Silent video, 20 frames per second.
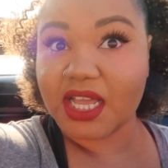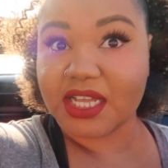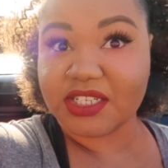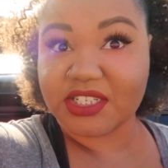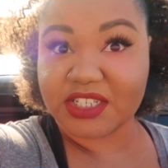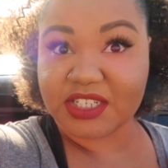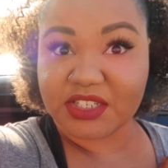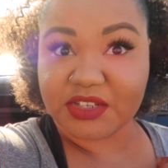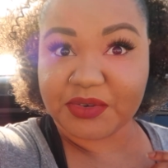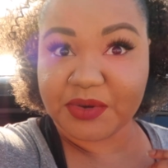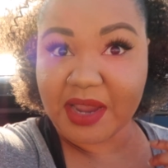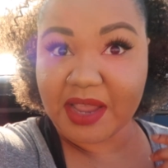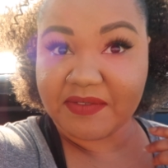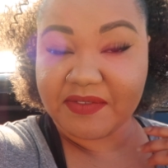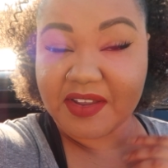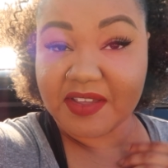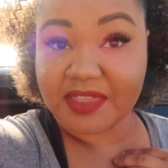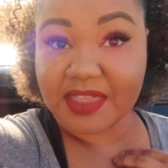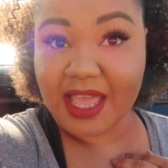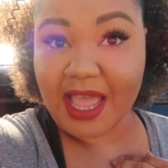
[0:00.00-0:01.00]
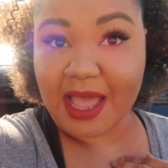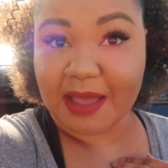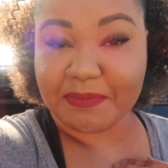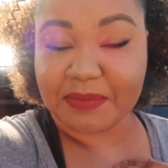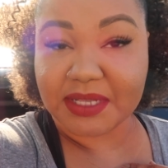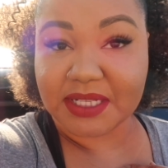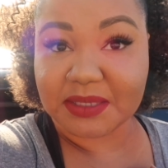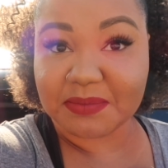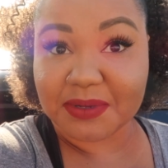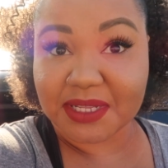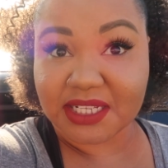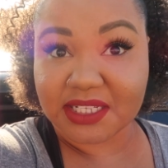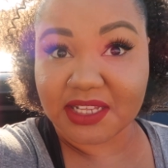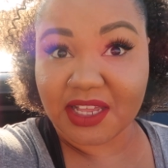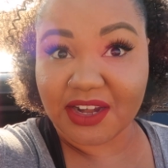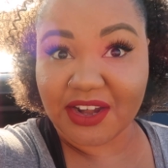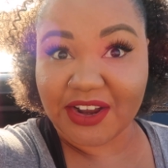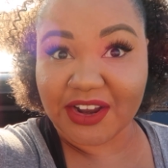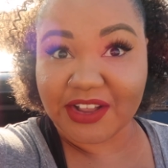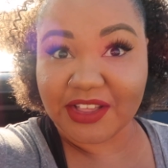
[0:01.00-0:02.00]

I just arrived at the happiest place on